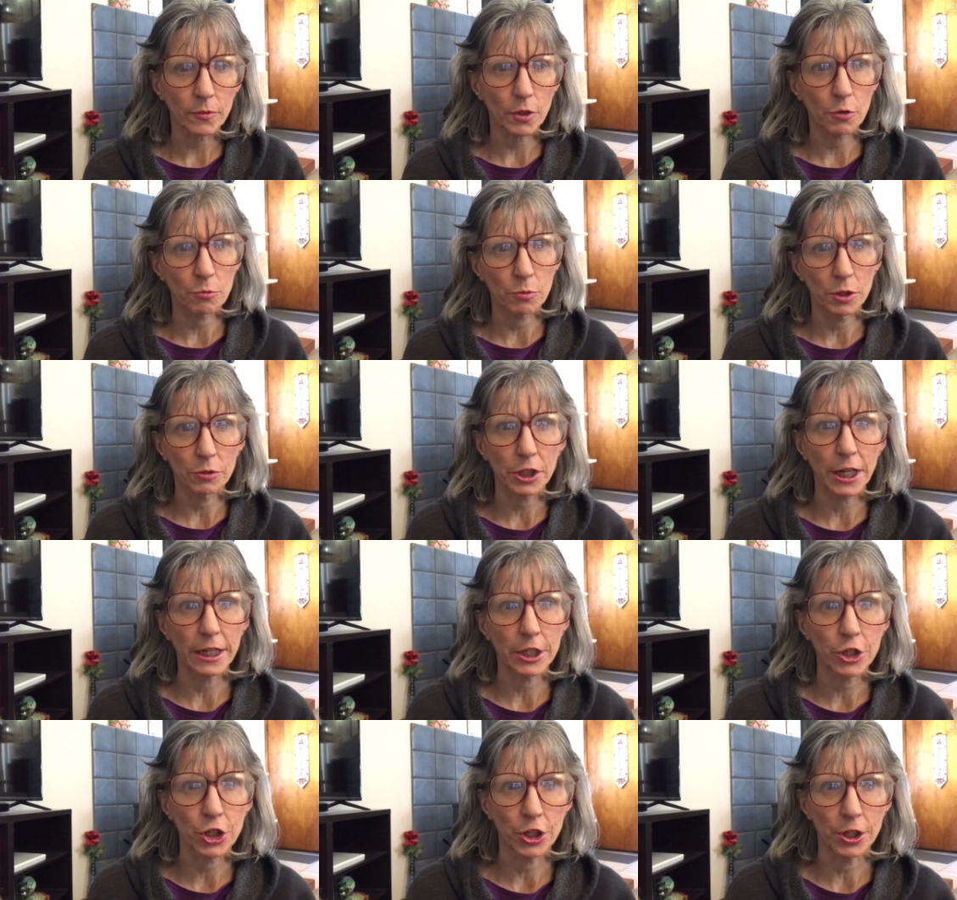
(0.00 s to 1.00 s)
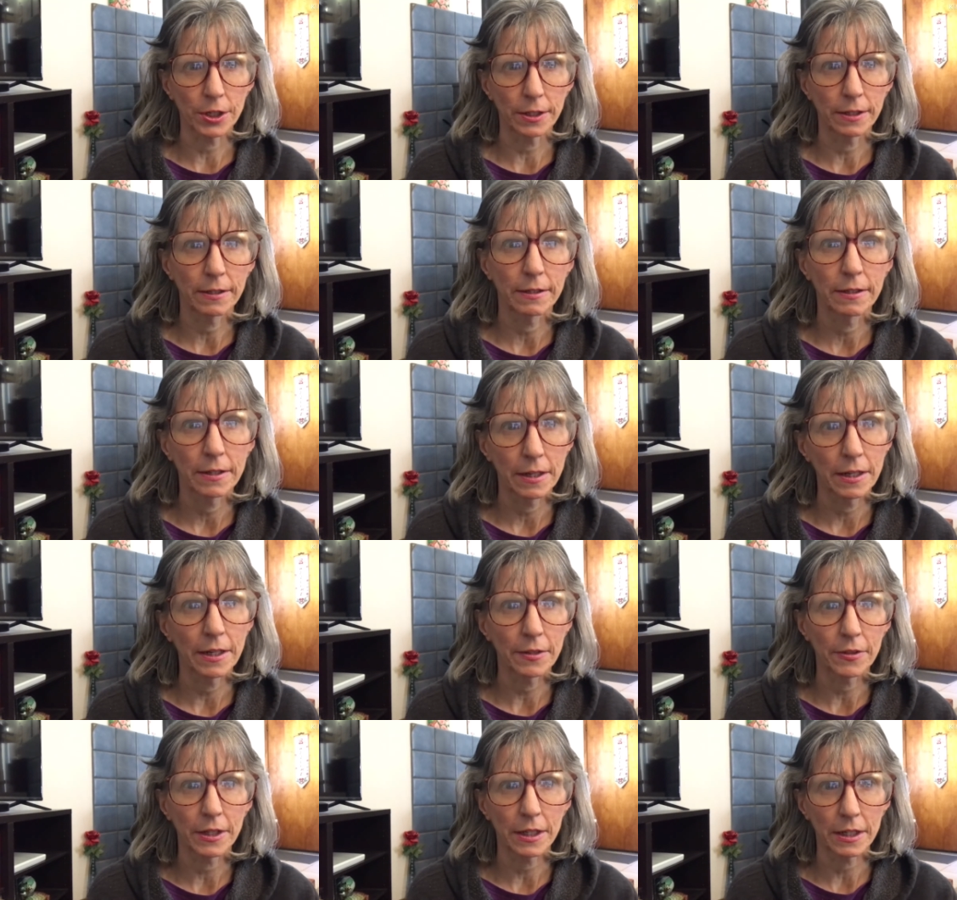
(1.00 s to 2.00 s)
rotation
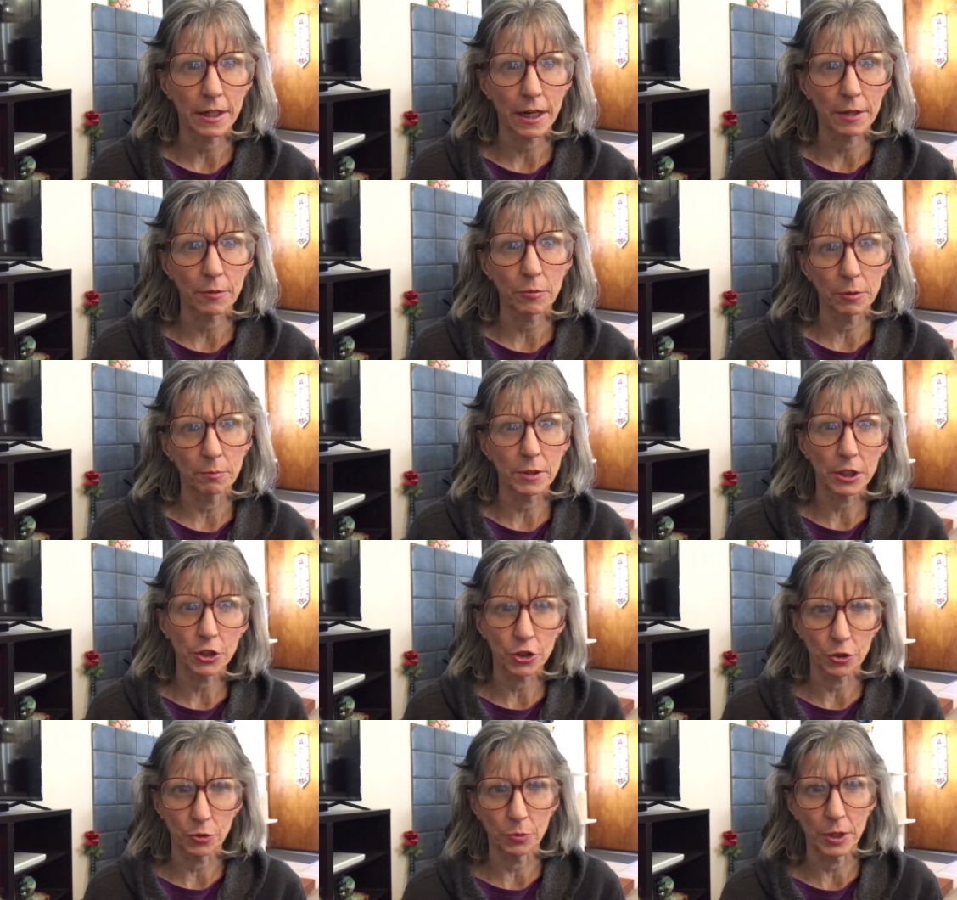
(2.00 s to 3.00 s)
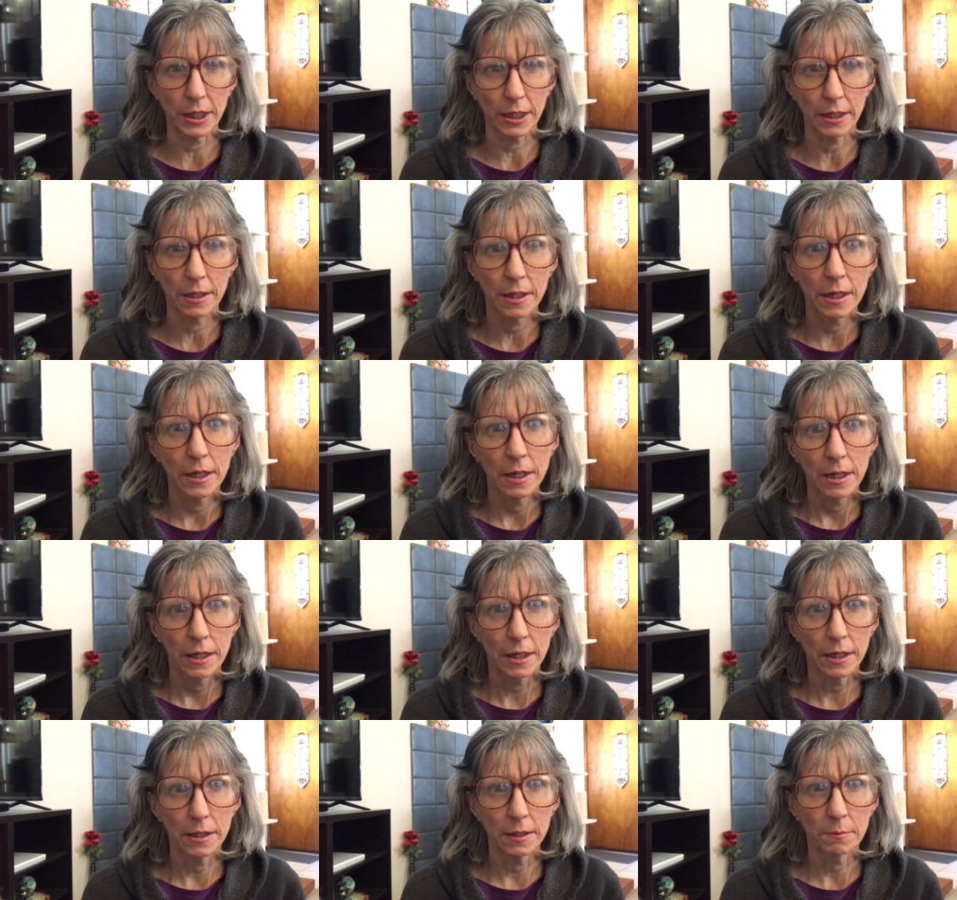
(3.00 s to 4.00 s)
that I will be doing
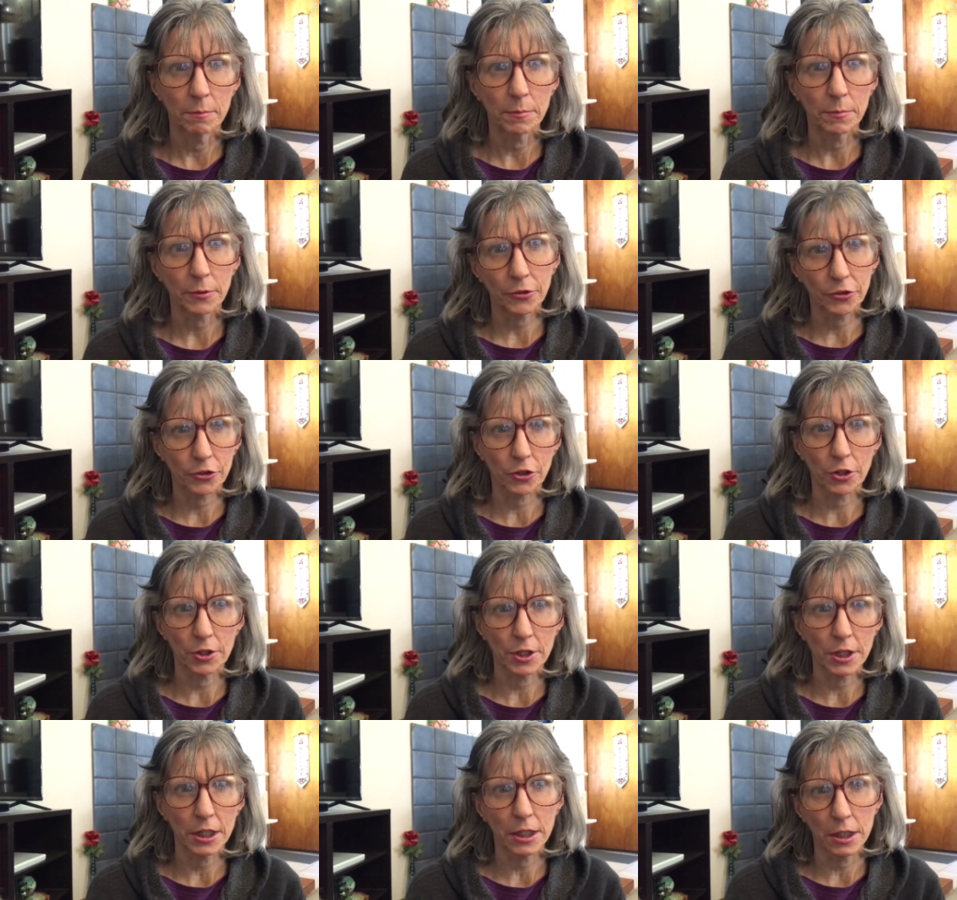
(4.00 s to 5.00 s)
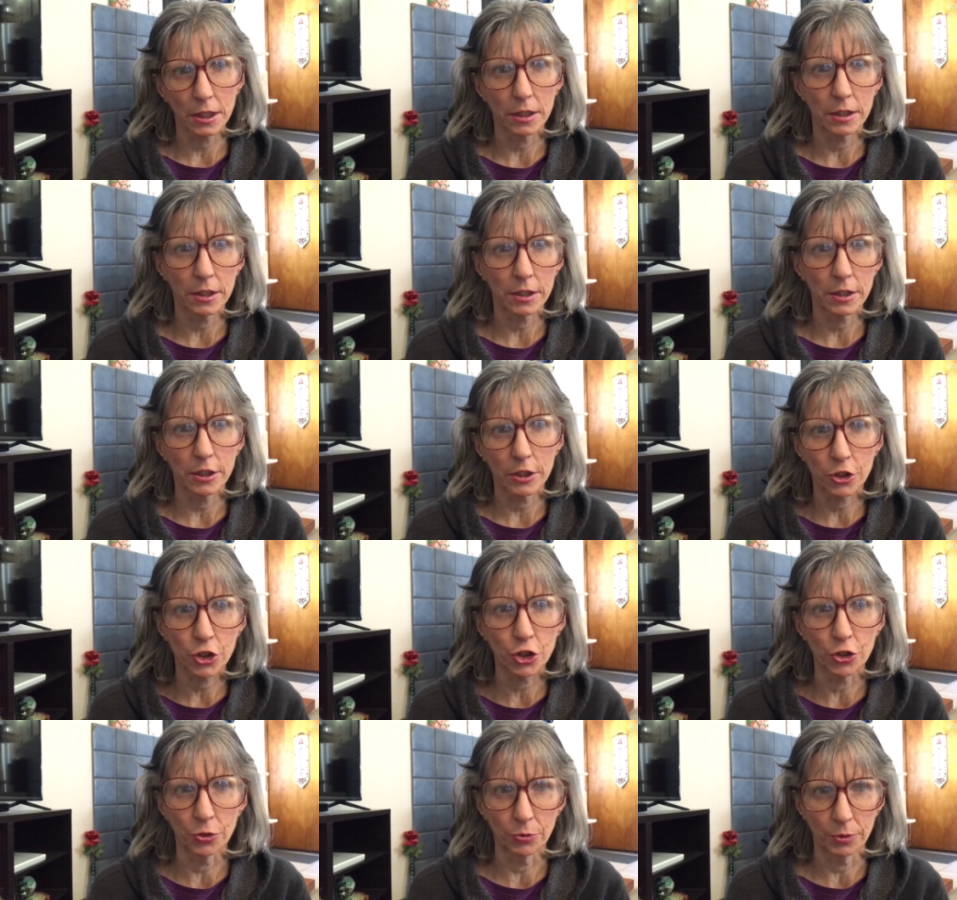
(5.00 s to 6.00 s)
starting
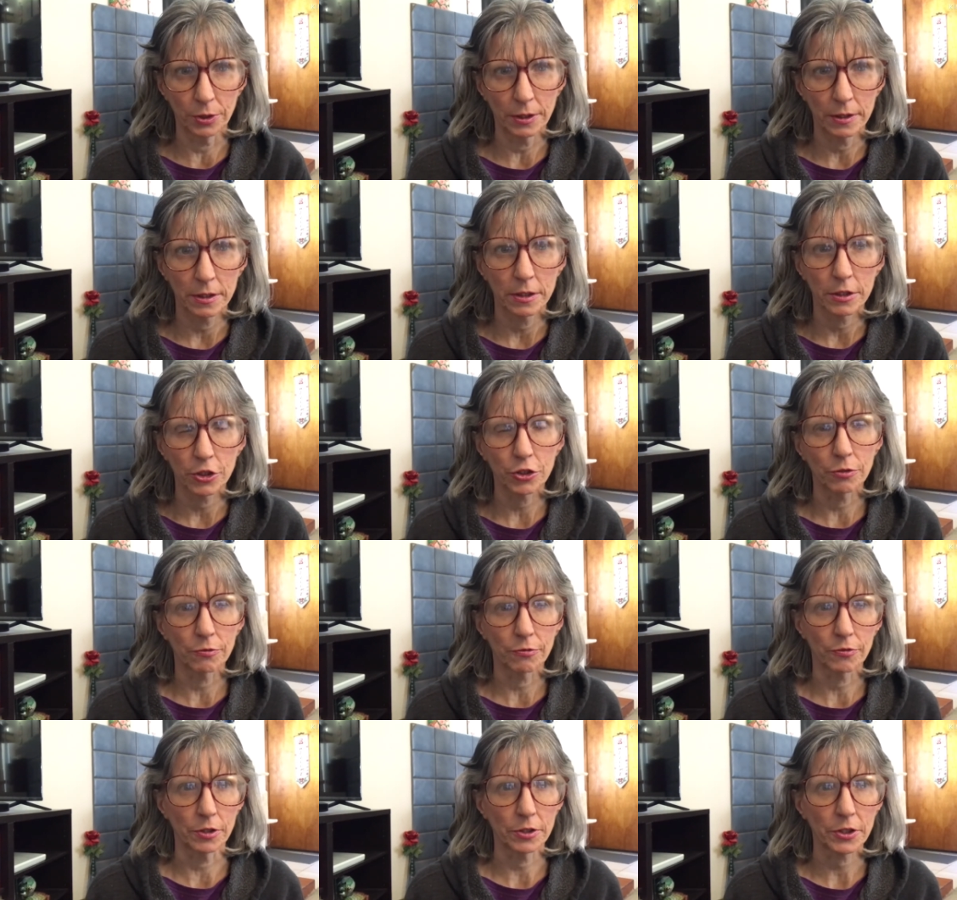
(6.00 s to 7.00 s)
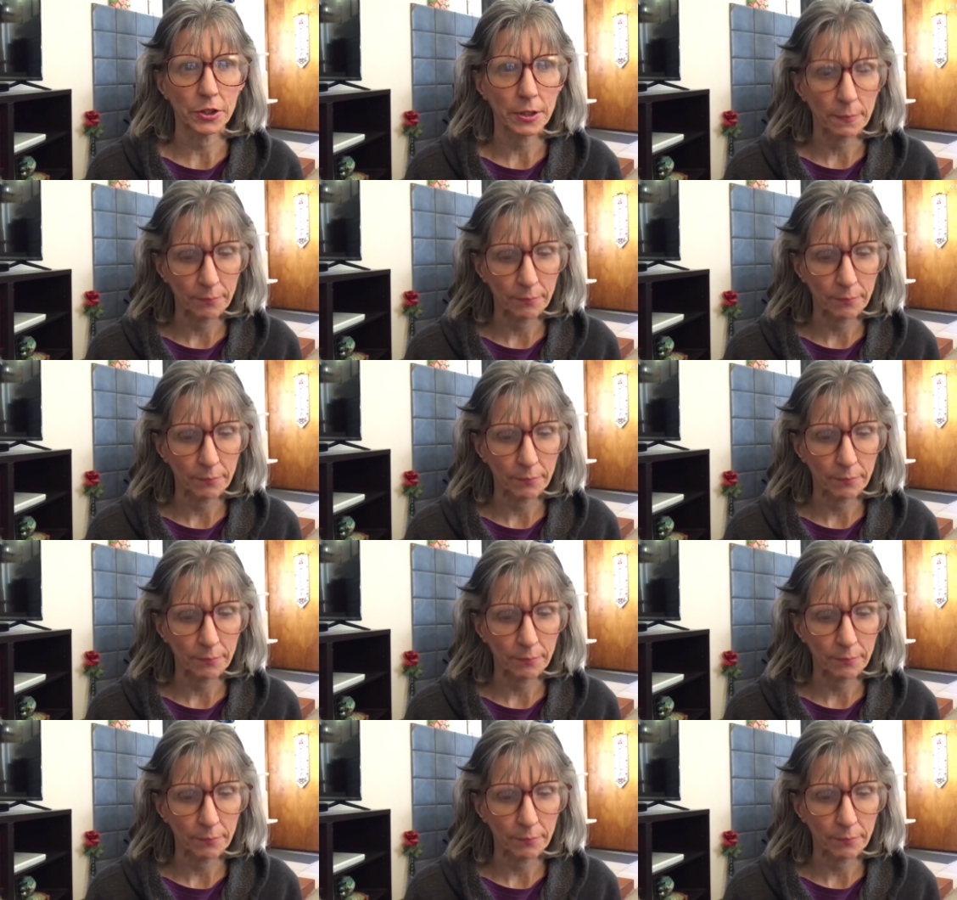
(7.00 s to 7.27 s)
June 1st.